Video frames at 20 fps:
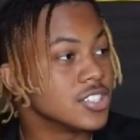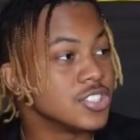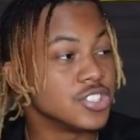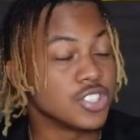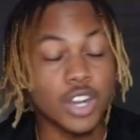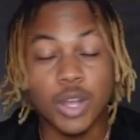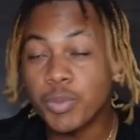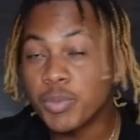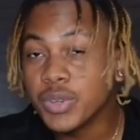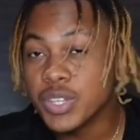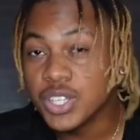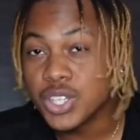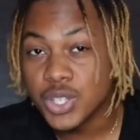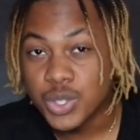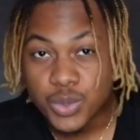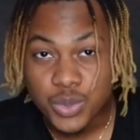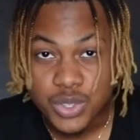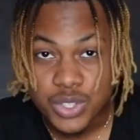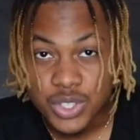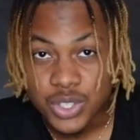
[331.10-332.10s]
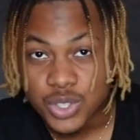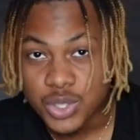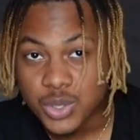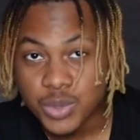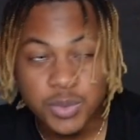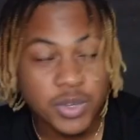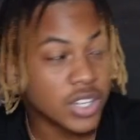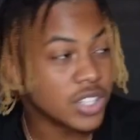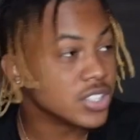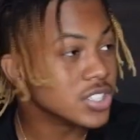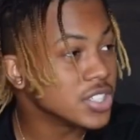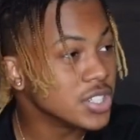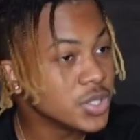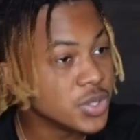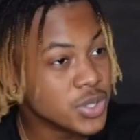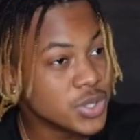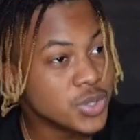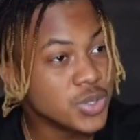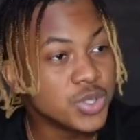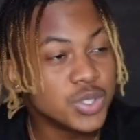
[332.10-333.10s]
dropping YouTube,
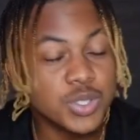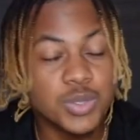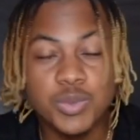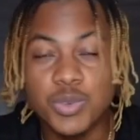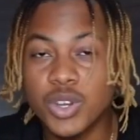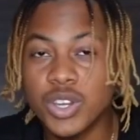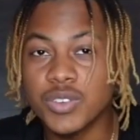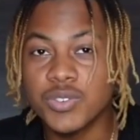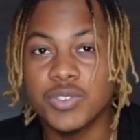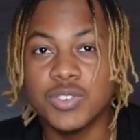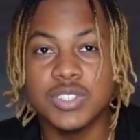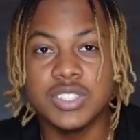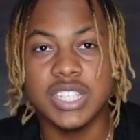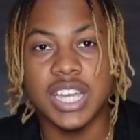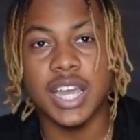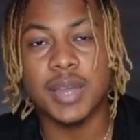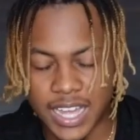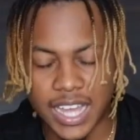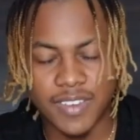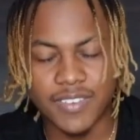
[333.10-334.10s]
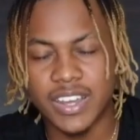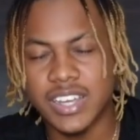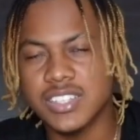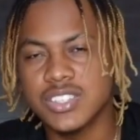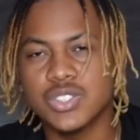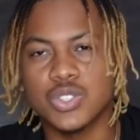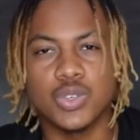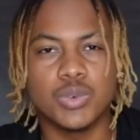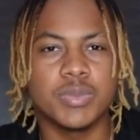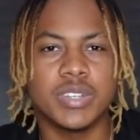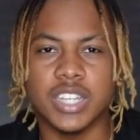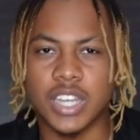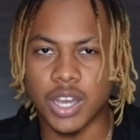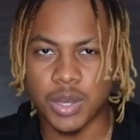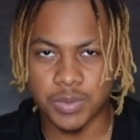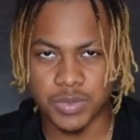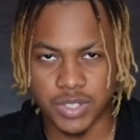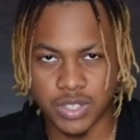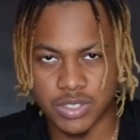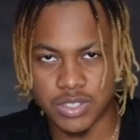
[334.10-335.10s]
continuing YouTube, going full time. I've had so many
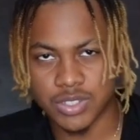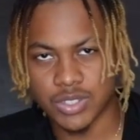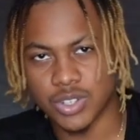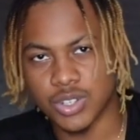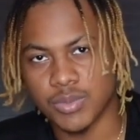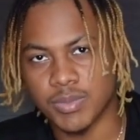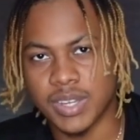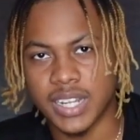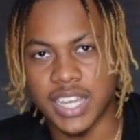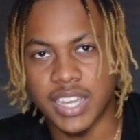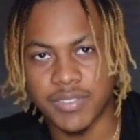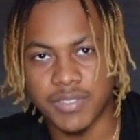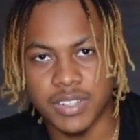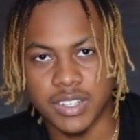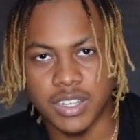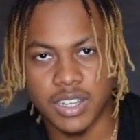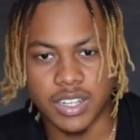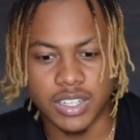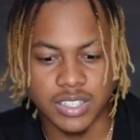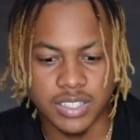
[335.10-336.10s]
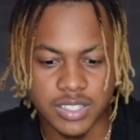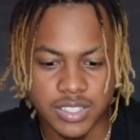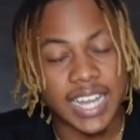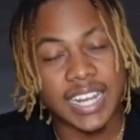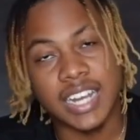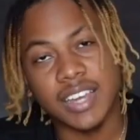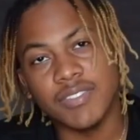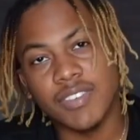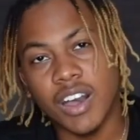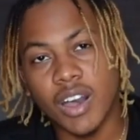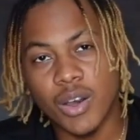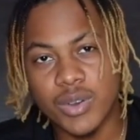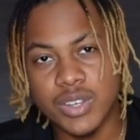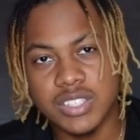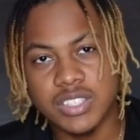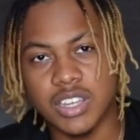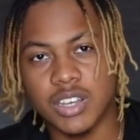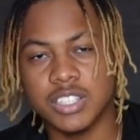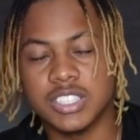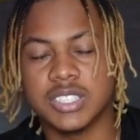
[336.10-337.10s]
options throughout my life in college. And I've
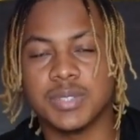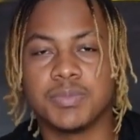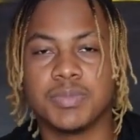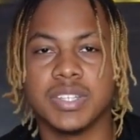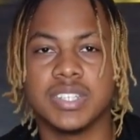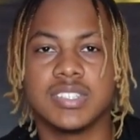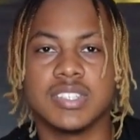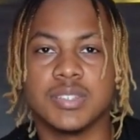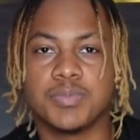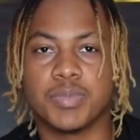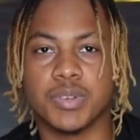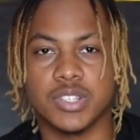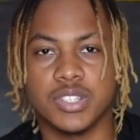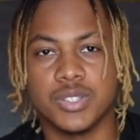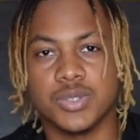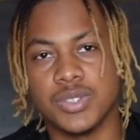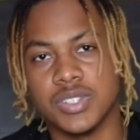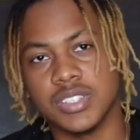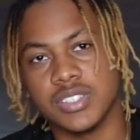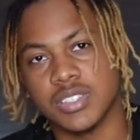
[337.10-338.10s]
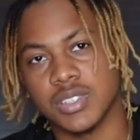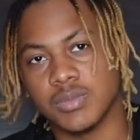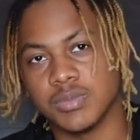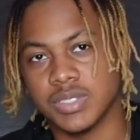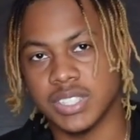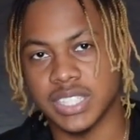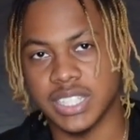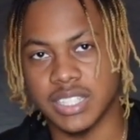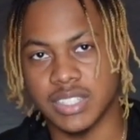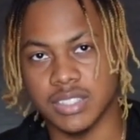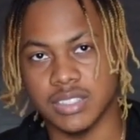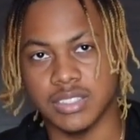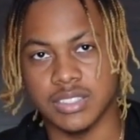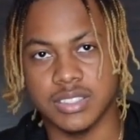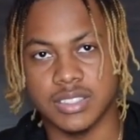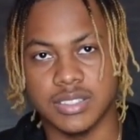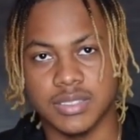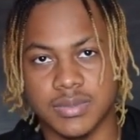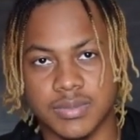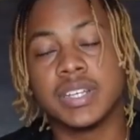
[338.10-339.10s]
always contemplated pursuing something
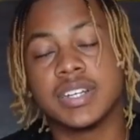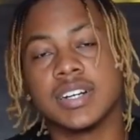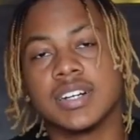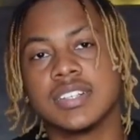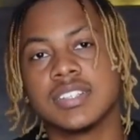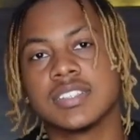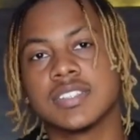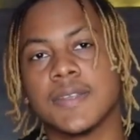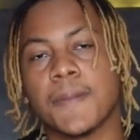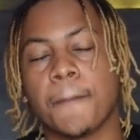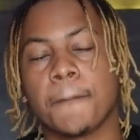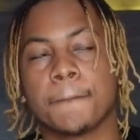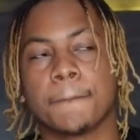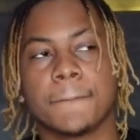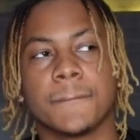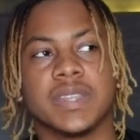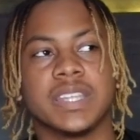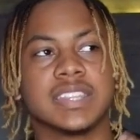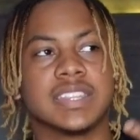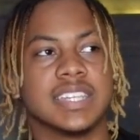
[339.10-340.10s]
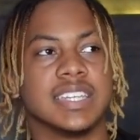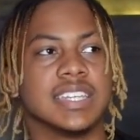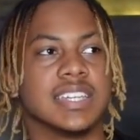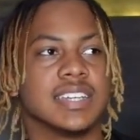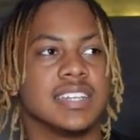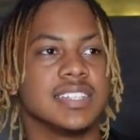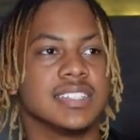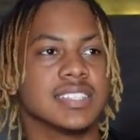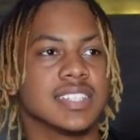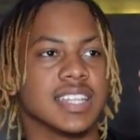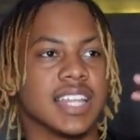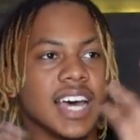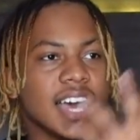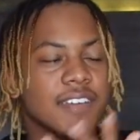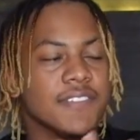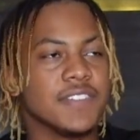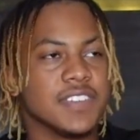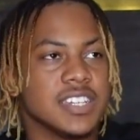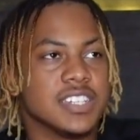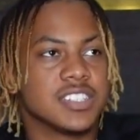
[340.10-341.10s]
else. Because the thing is,
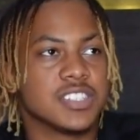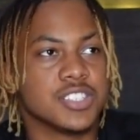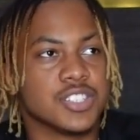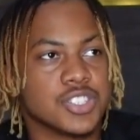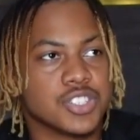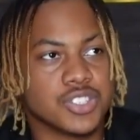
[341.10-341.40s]
life isn't